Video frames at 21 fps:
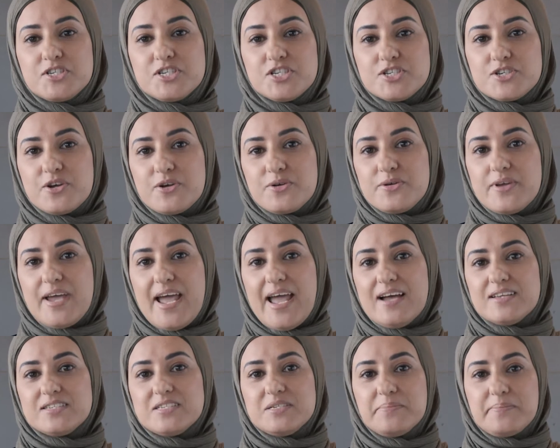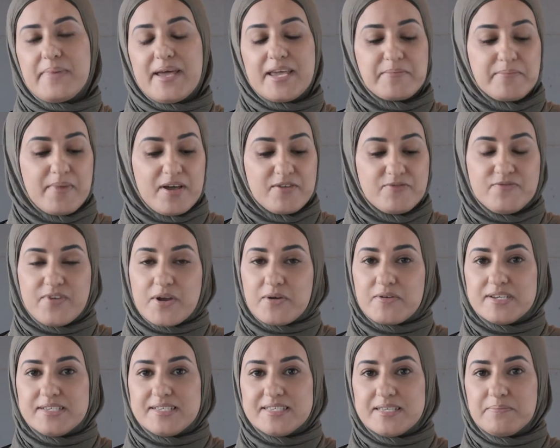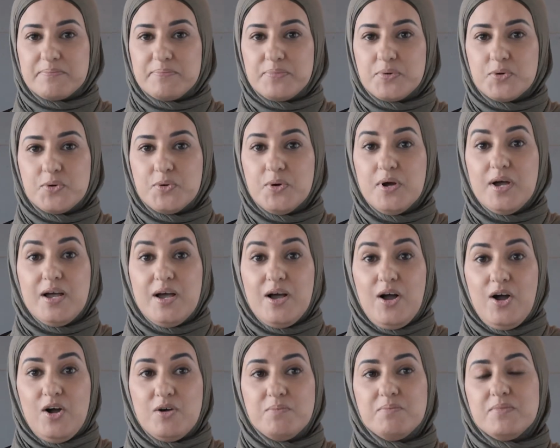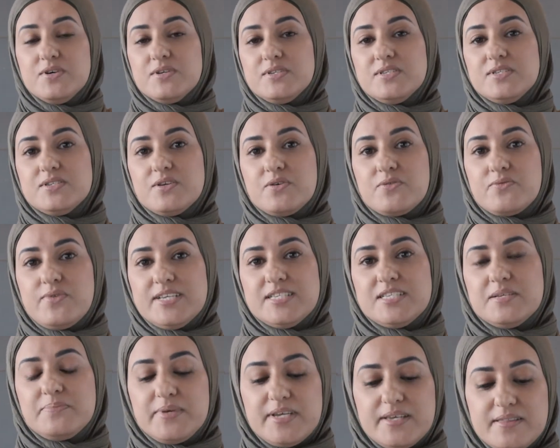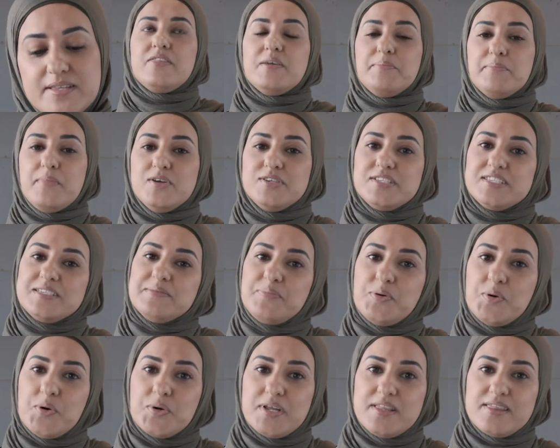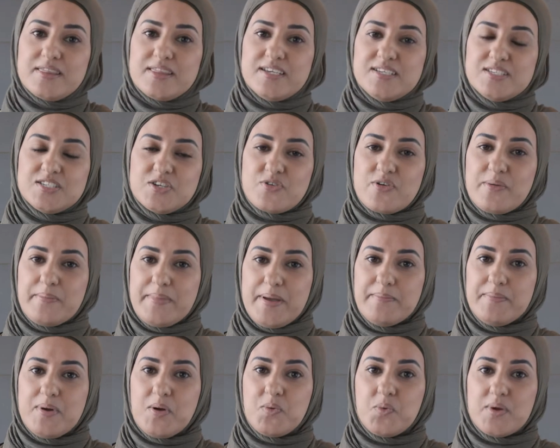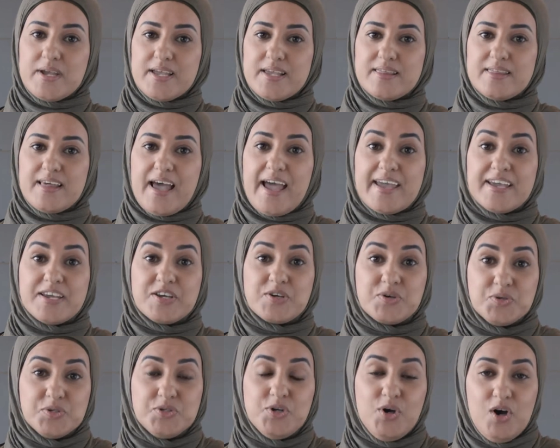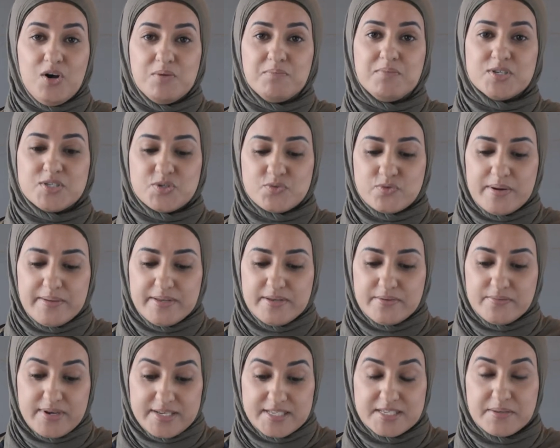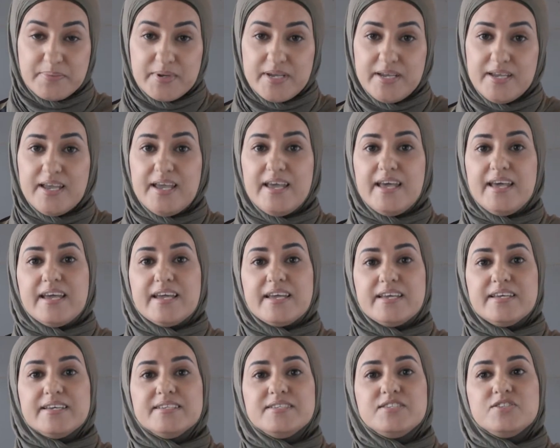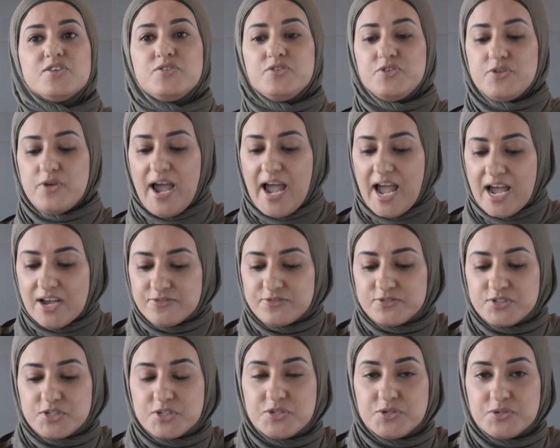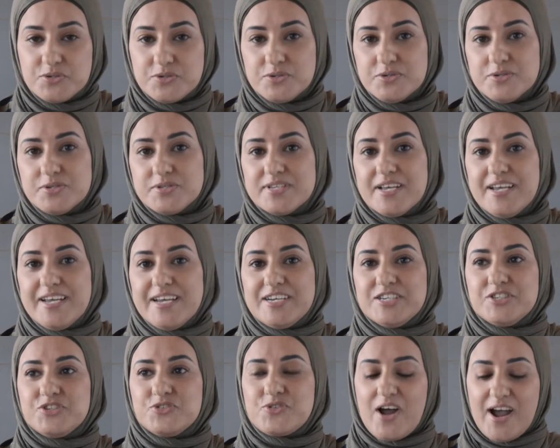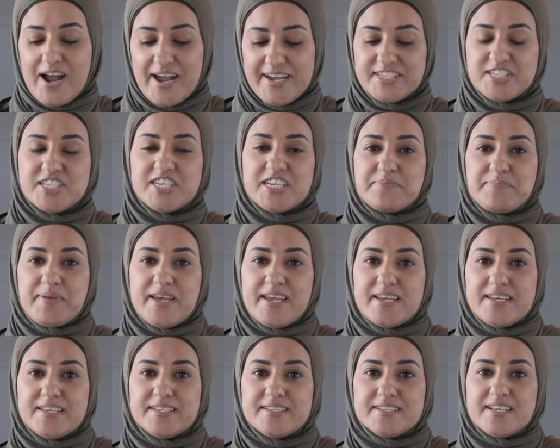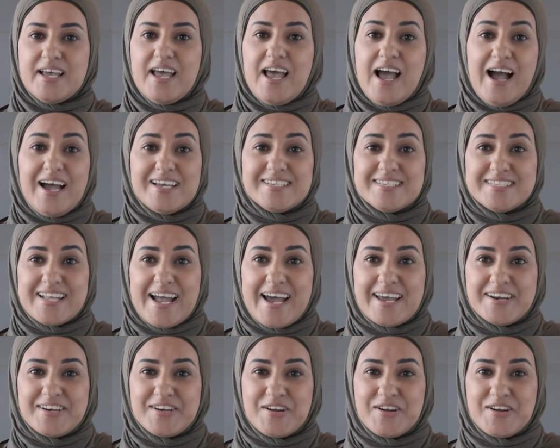show you how to make my very simple hummus recipe. The most important thing to remember with a good hummus recipe is you have to use dry chickpeas. I started